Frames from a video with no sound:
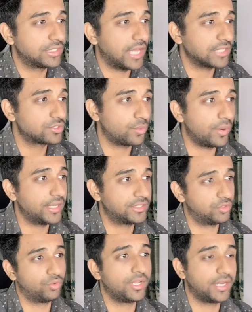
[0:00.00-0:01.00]
that's why
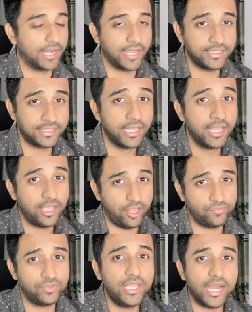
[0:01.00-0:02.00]
it's looking nice.
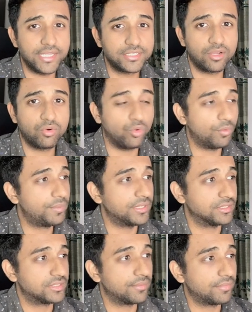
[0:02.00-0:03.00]
If the eyes are
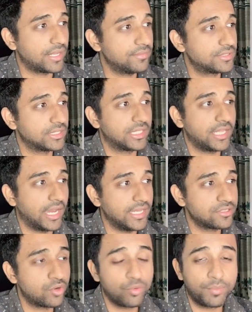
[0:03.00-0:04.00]
open, sometimes the
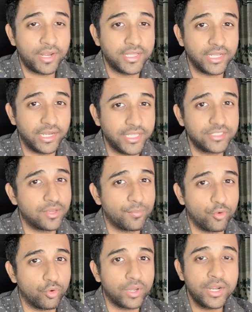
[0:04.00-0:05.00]
eyes are open and the links are
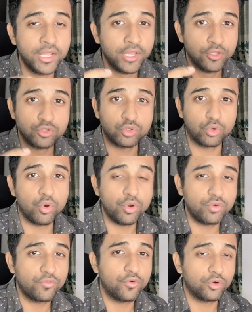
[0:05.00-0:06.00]
broken. So go
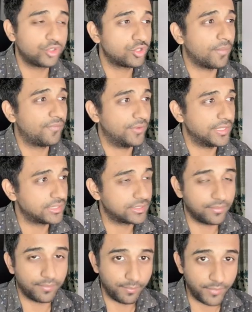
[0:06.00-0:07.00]
into Photoshop first,
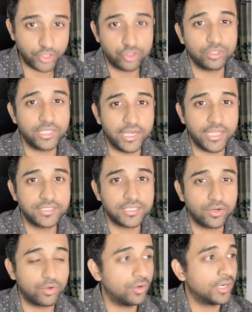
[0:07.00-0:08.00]
make sure the links
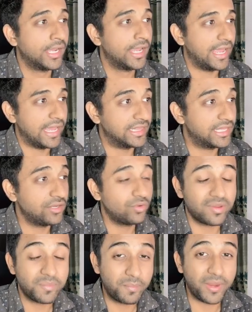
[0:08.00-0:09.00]
are good, and then
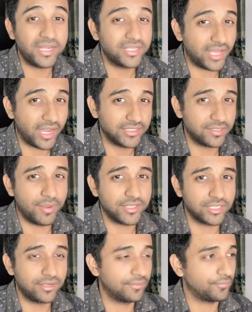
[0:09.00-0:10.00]
you can paint the eyes.
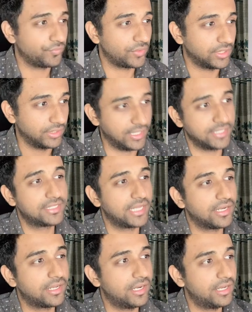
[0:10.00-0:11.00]
Imagine this
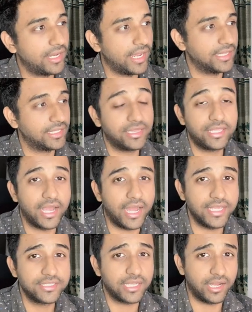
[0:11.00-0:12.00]
skin color and then the
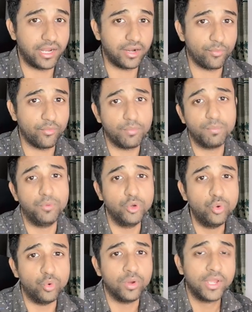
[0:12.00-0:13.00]
eyes are
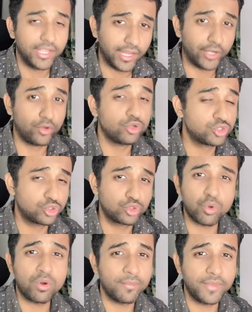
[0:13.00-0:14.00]
blue. It looks
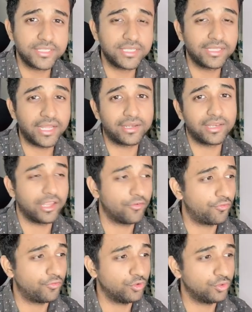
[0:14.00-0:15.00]
so amazing that
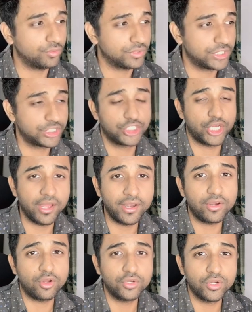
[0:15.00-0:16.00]
if you share
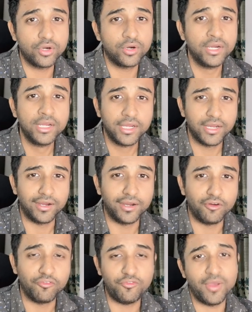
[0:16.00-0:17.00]
it on your
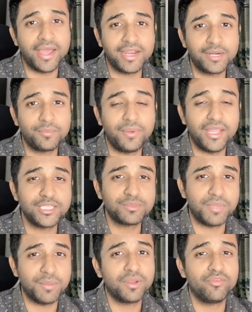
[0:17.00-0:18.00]
fan art place,
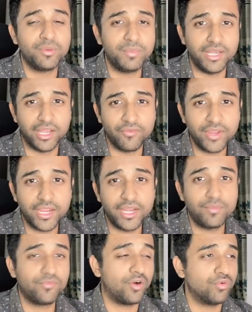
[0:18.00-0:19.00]
people will be loving
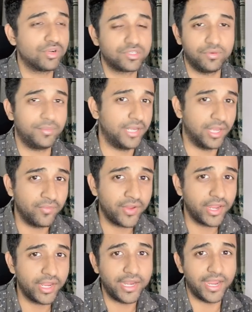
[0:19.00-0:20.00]
it, founders will be
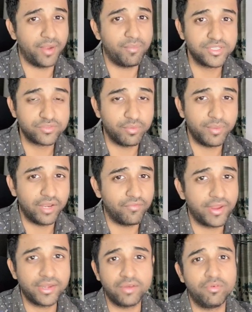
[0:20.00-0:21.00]
loving it, admins will be
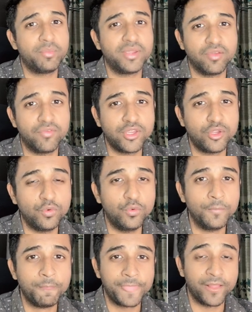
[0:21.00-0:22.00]
loving it, and will be giving
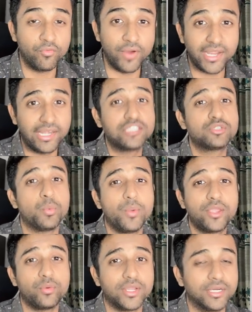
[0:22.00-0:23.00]
you whitelist
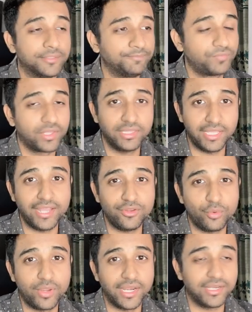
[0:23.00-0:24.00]
way quicker than
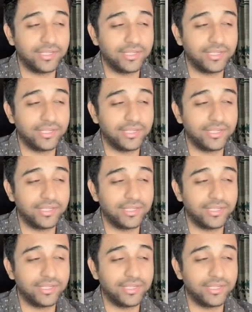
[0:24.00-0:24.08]
you can